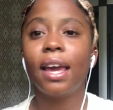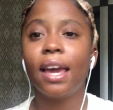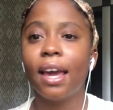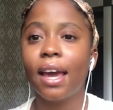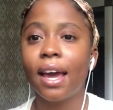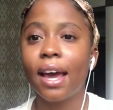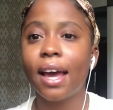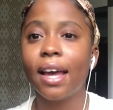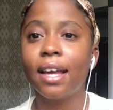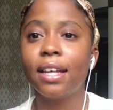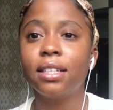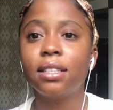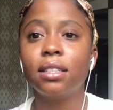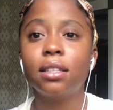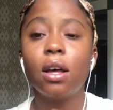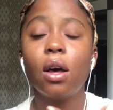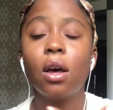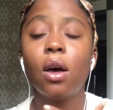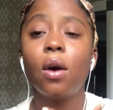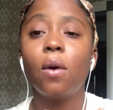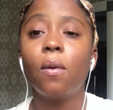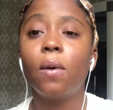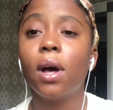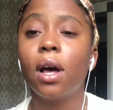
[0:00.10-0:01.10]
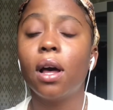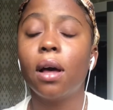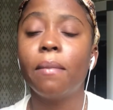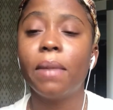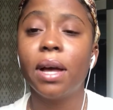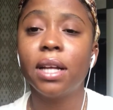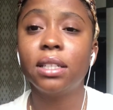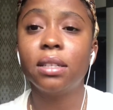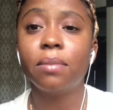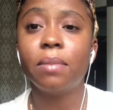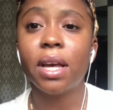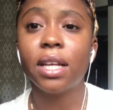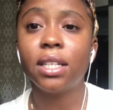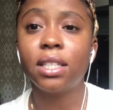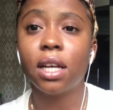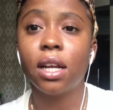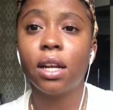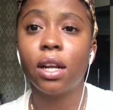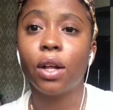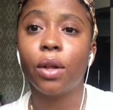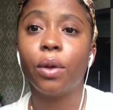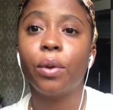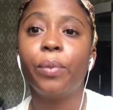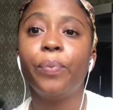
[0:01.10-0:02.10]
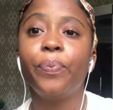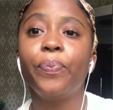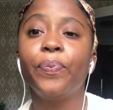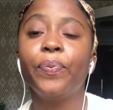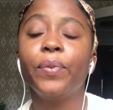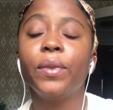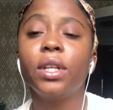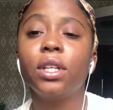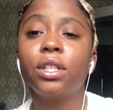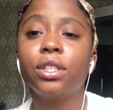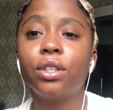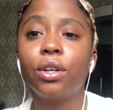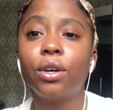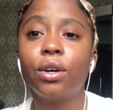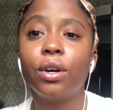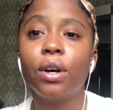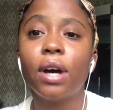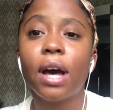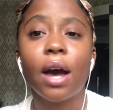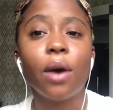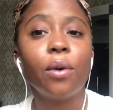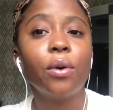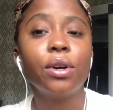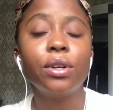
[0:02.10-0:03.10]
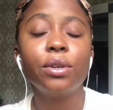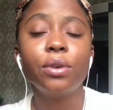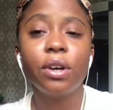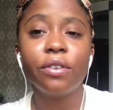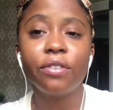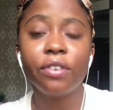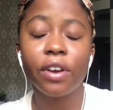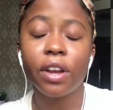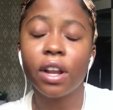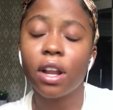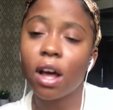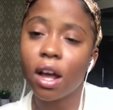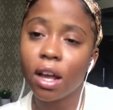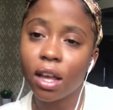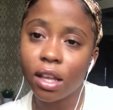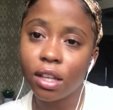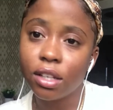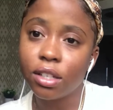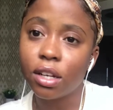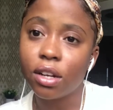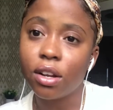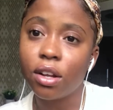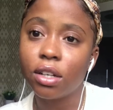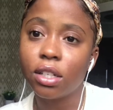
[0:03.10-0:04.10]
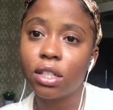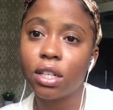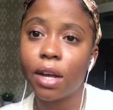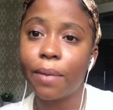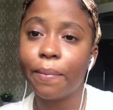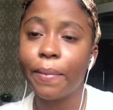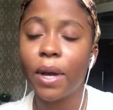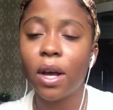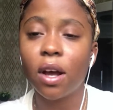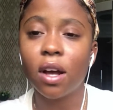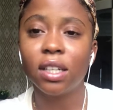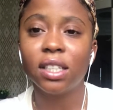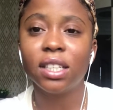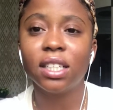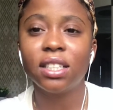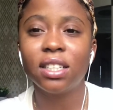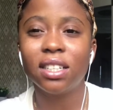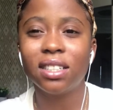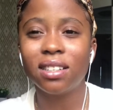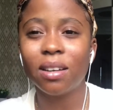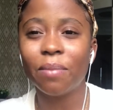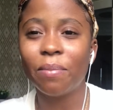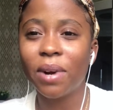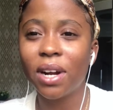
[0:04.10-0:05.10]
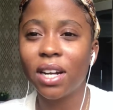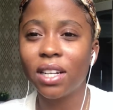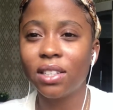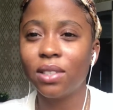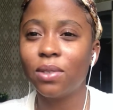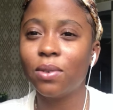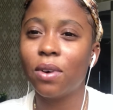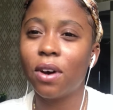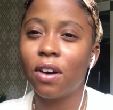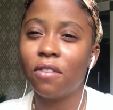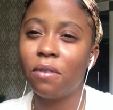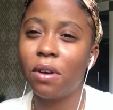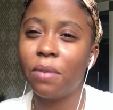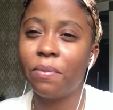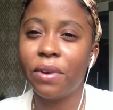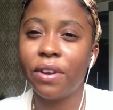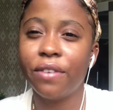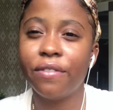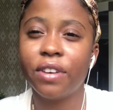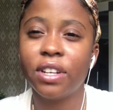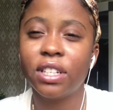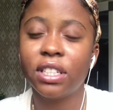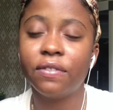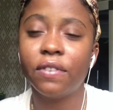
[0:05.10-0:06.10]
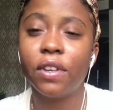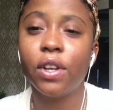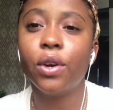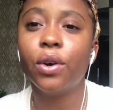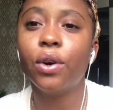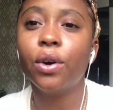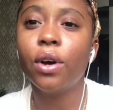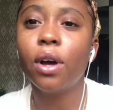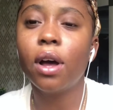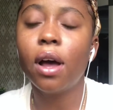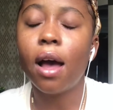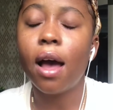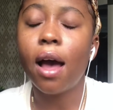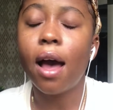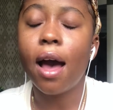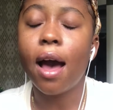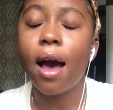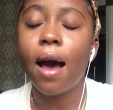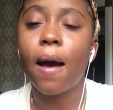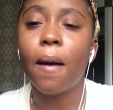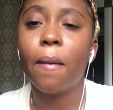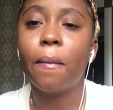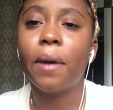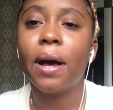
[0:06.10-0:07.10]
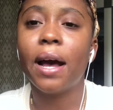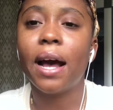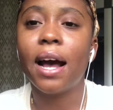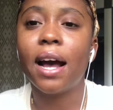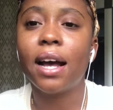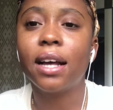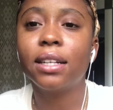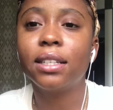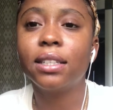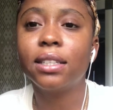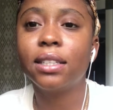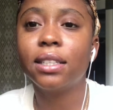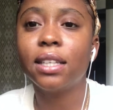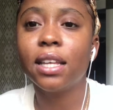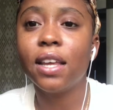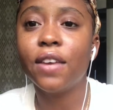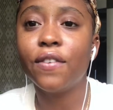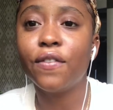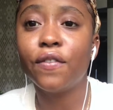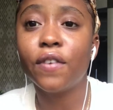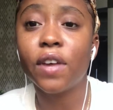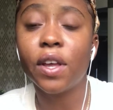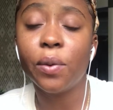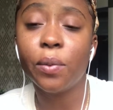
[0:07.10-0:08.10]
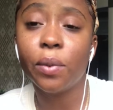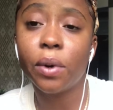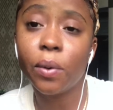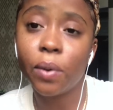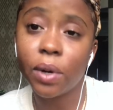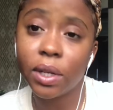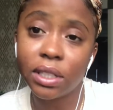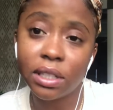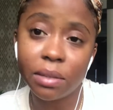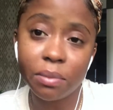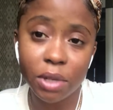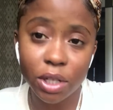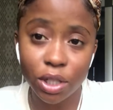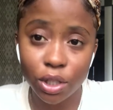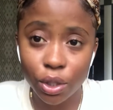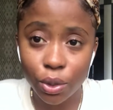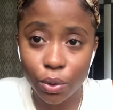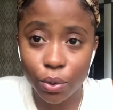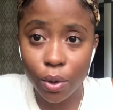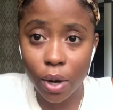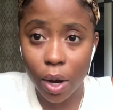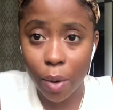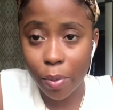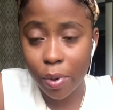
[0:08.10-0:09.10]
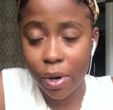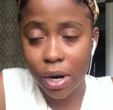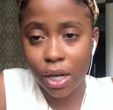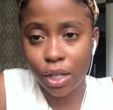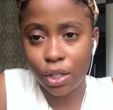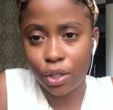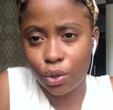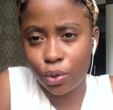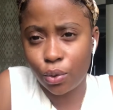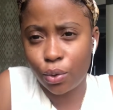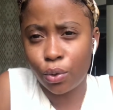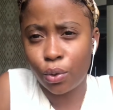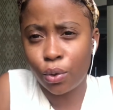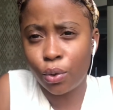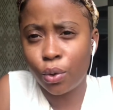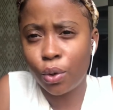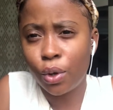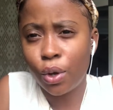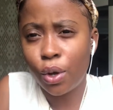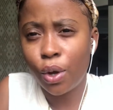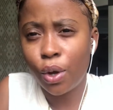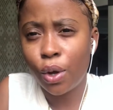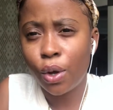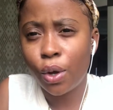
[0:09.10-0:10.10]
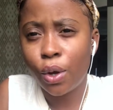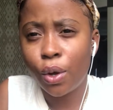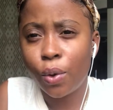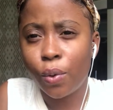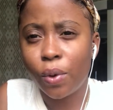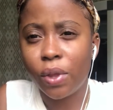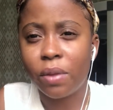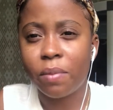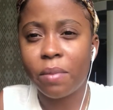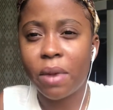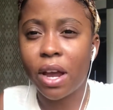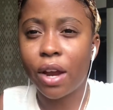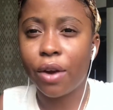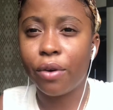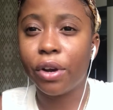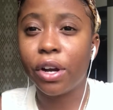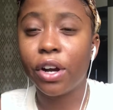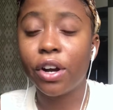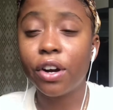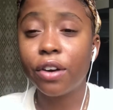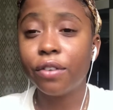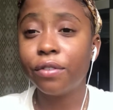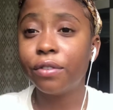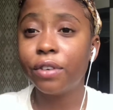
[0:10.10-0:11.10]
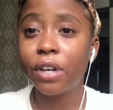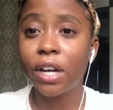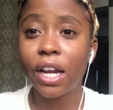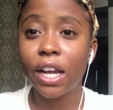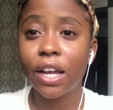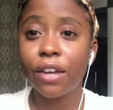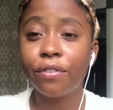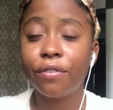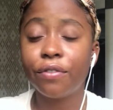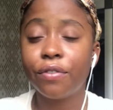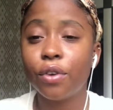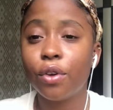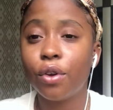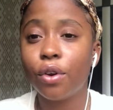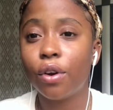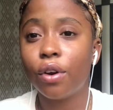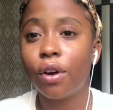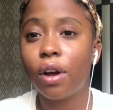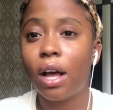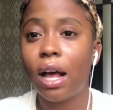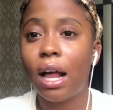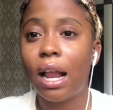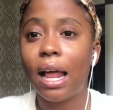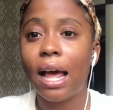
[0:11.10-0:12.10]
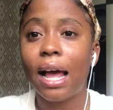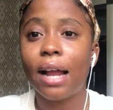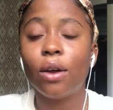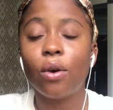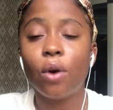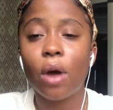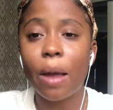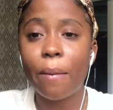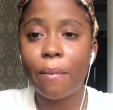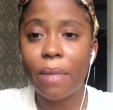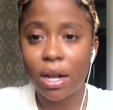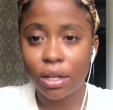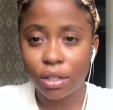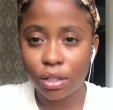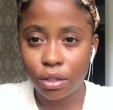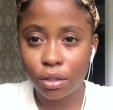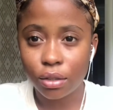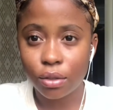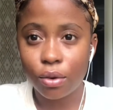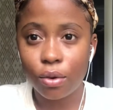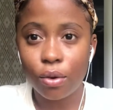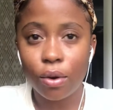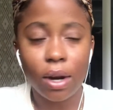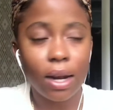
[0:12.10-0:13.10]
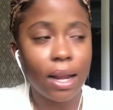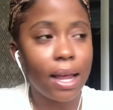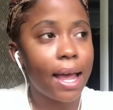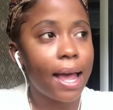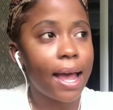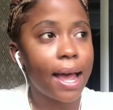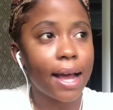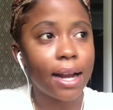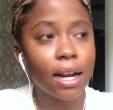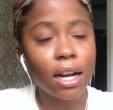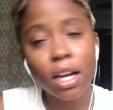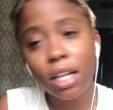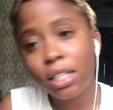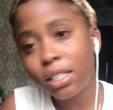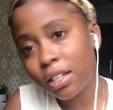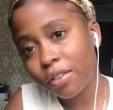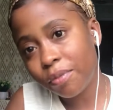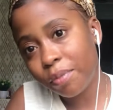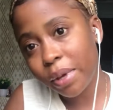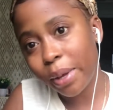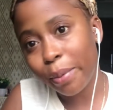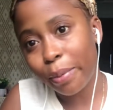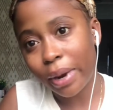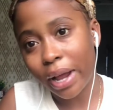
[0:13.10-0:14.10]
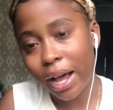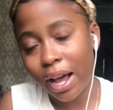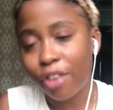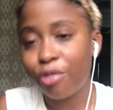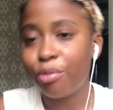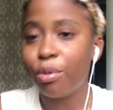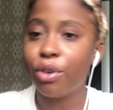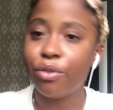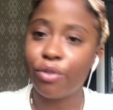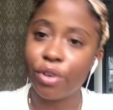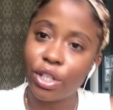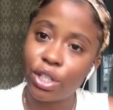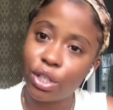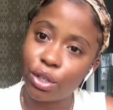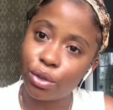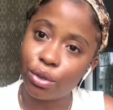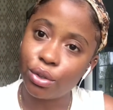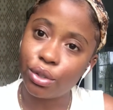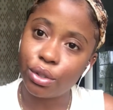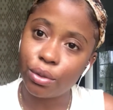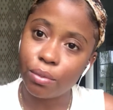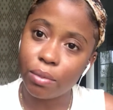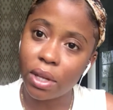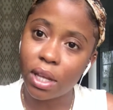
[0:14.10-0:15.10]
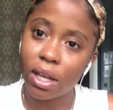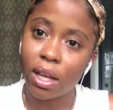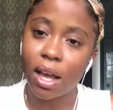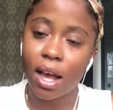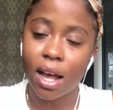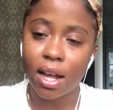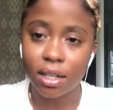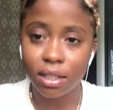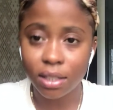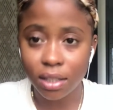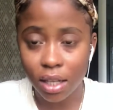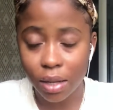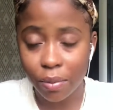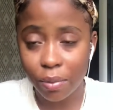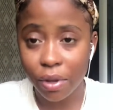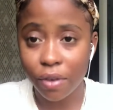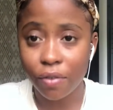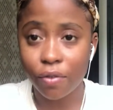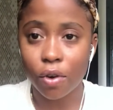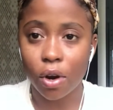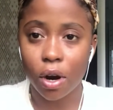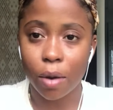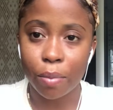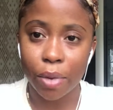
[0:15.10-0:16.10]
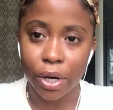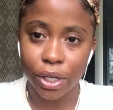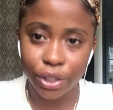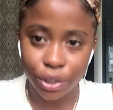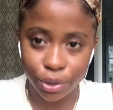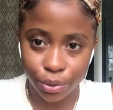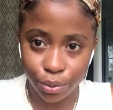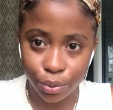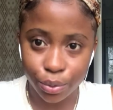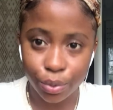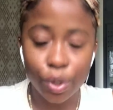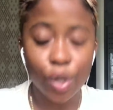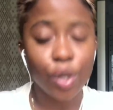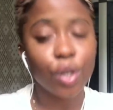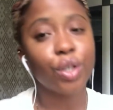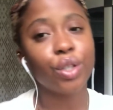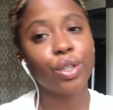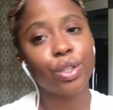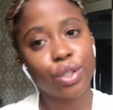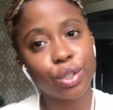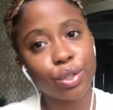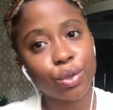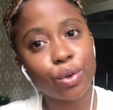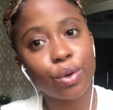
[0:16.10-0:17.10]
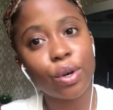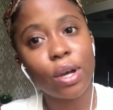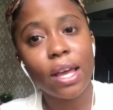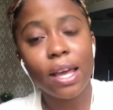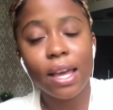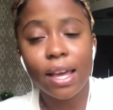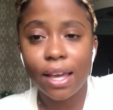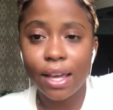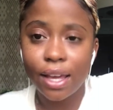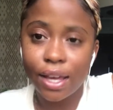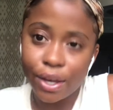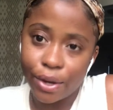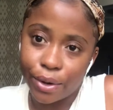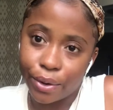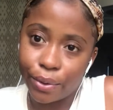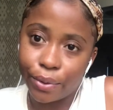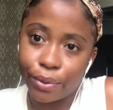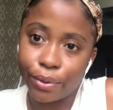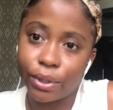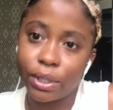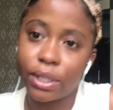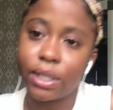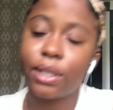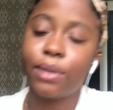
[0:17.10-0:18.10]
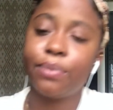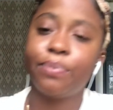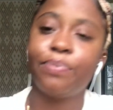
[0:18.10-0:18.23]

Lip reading: guys, welcome back to my channel. So I won't do a very long introduction because it's just a part 2 of my previous video. I asked if anyone wanted me to do a part 2 with my recovery, funeral and going back to school, and a lot of people have been reaching out to me asking me for a part 2. So here goes.